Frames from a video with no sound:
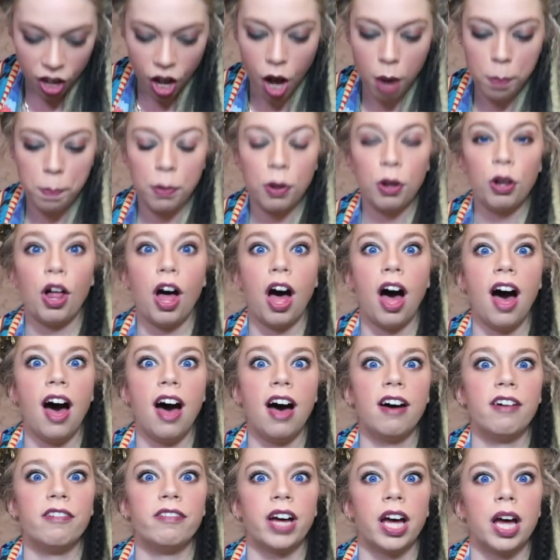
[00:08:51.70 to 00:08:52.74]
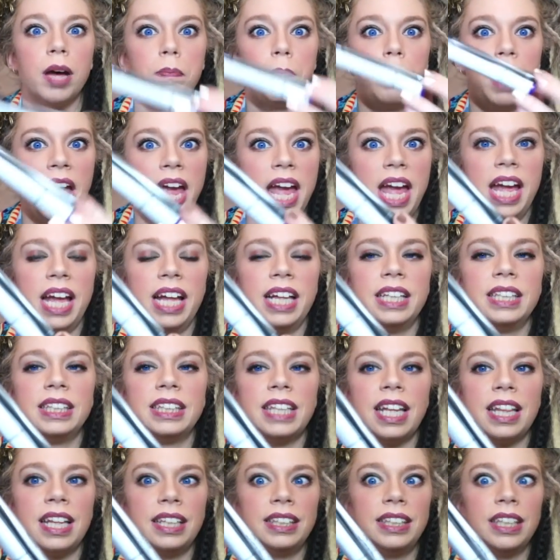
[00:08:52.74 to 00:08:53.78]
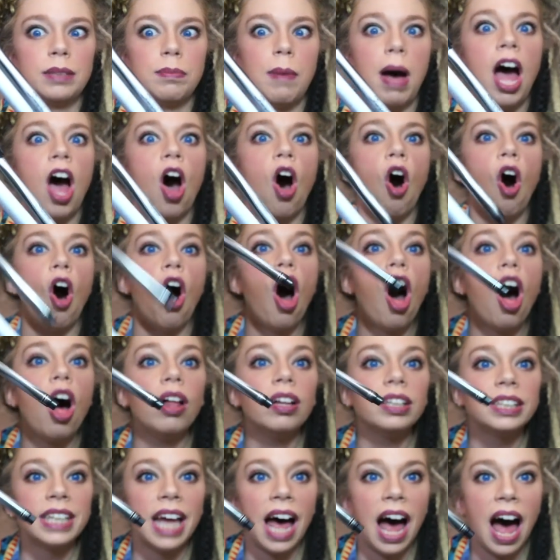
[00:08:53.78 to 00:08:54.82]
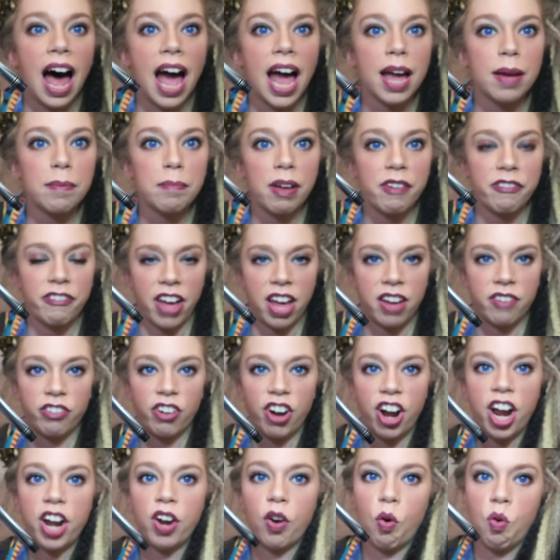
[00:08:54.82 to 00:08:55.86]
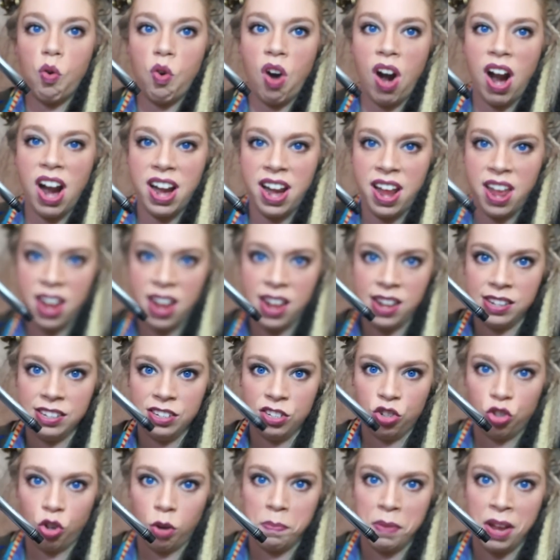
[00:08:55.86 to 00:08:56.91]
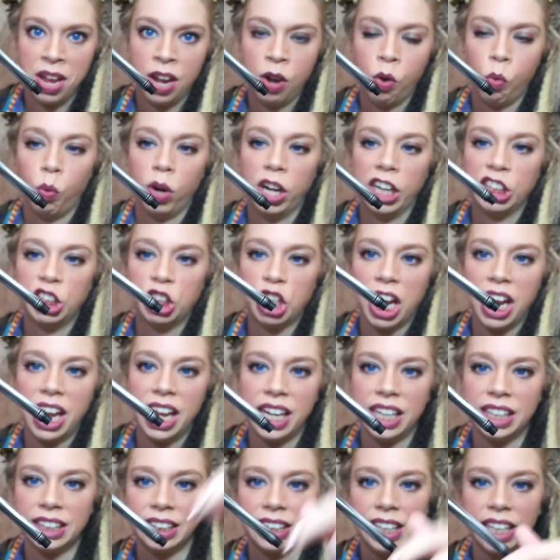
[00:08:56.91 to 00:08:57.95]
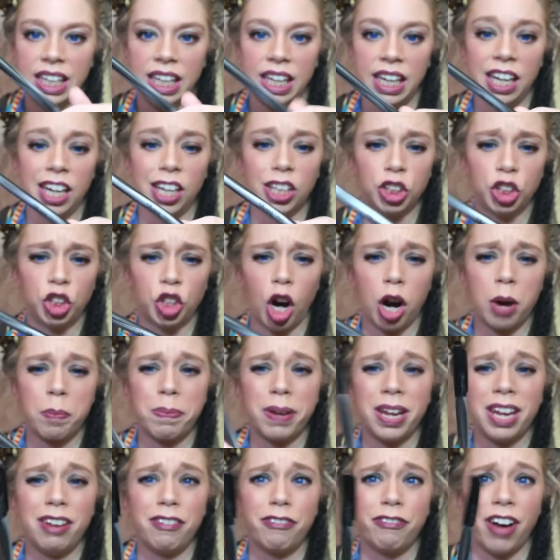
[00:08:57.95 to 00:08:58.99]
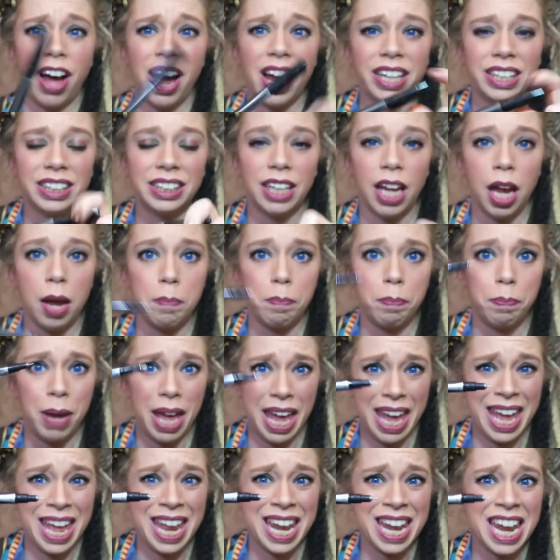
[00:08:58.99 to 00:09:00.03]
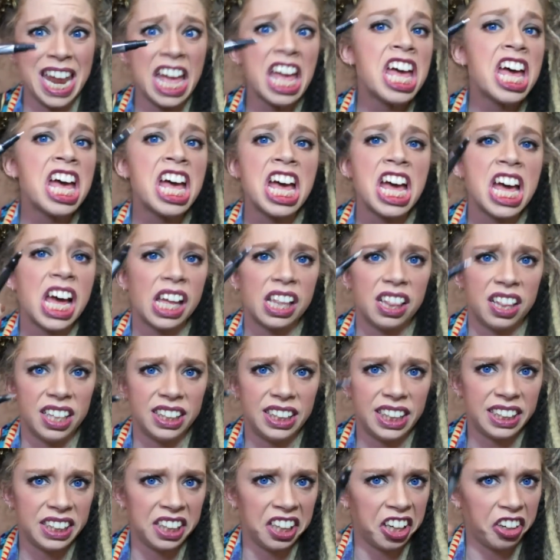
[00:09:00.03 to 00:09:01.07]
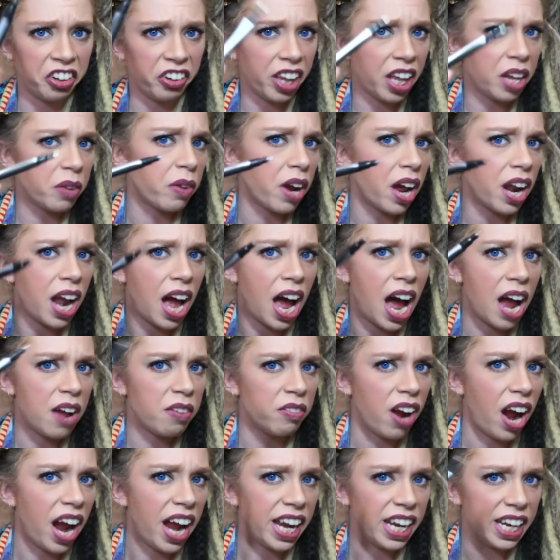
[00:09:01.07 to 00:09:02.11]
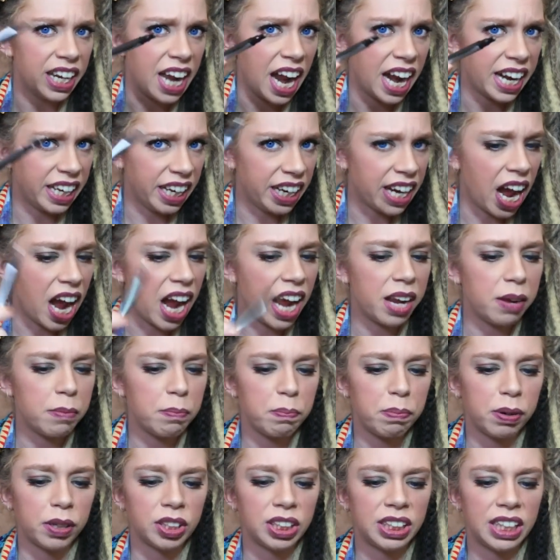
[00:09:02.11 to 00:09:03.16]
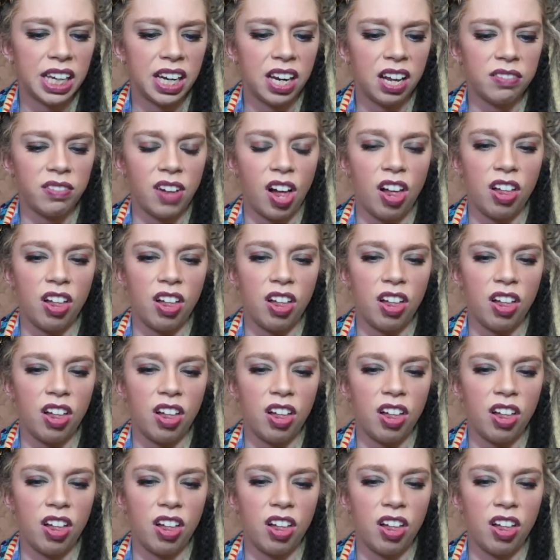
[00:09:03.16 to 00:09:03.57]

a couple of pins. This is my all-time favorite writing instrument which is the Sharpie fine tip pin. This is literally what I write 99% of